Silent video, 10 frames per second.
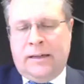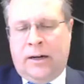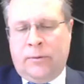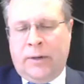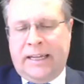
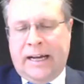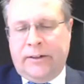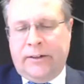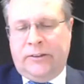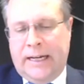I would
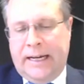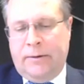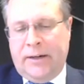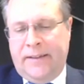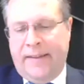encourage
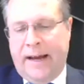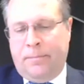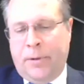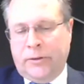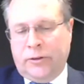anyone in that
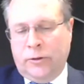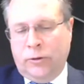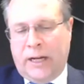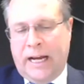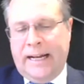boat to
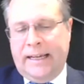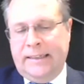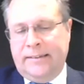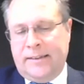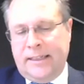look at
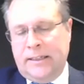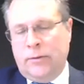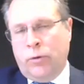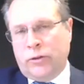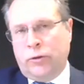is
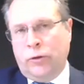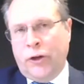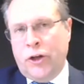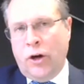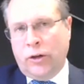what's called
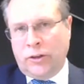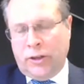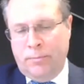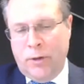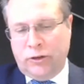the
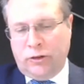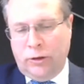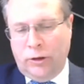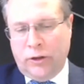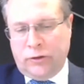non-commercial
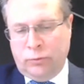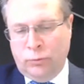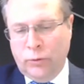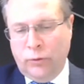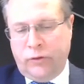loss
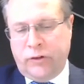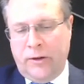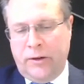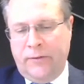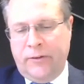rules. So
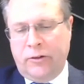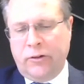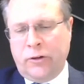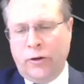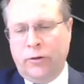if you
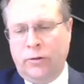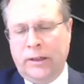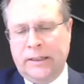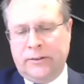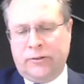just
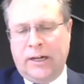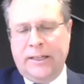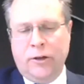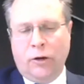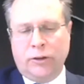Google
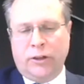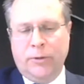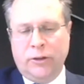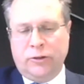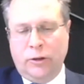Australian
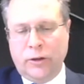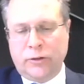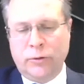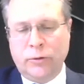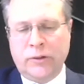non-commercial
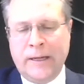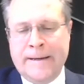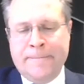loss rules,